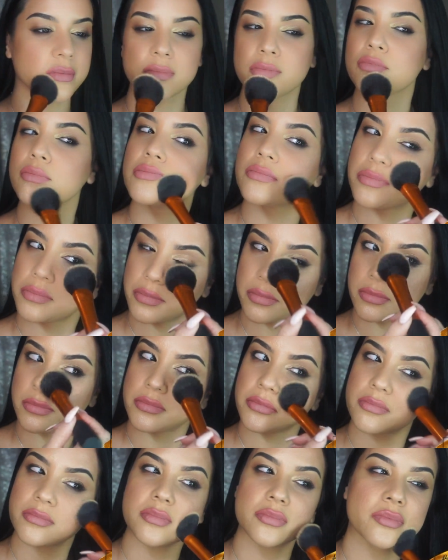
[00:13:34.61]
And then I'm
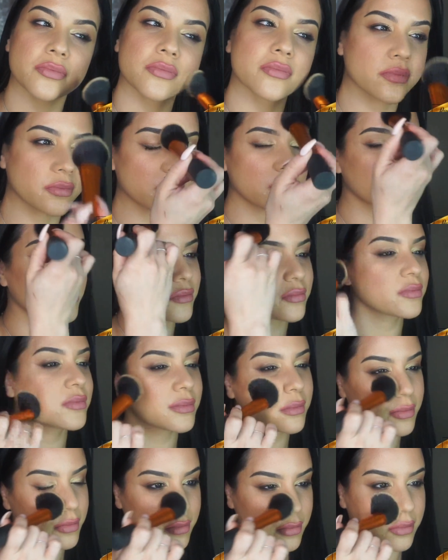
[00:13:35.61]
using that same
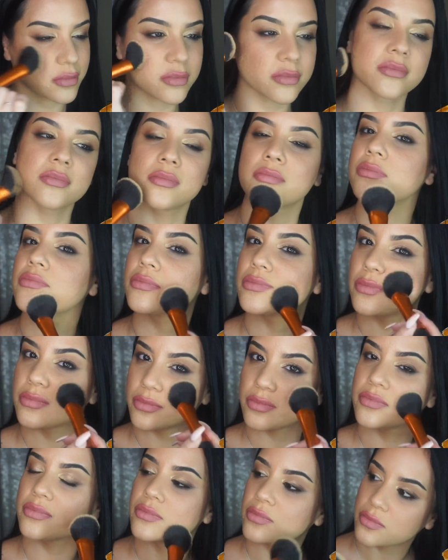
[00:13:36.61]
foundation brush and just
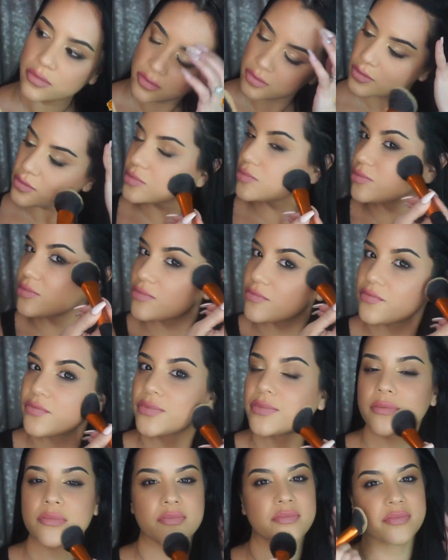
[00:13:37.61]
pressing that water
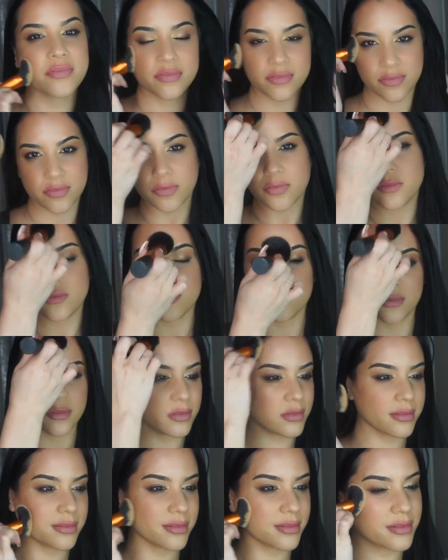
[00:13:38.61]
into, you know,
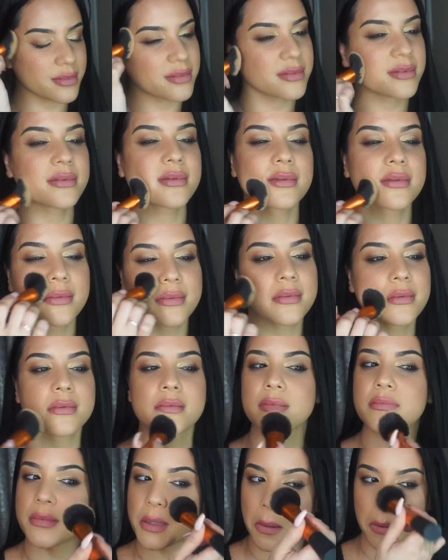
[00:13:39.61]
the spray into the
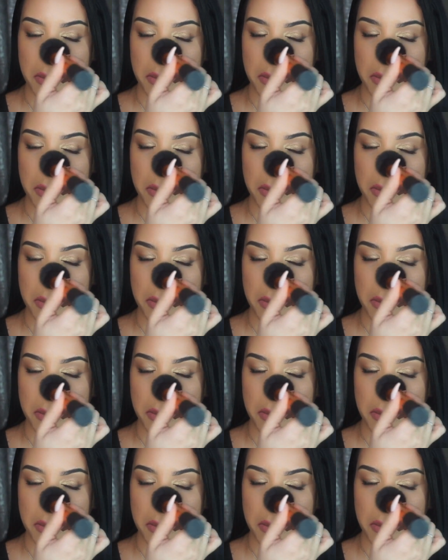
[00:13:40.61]
face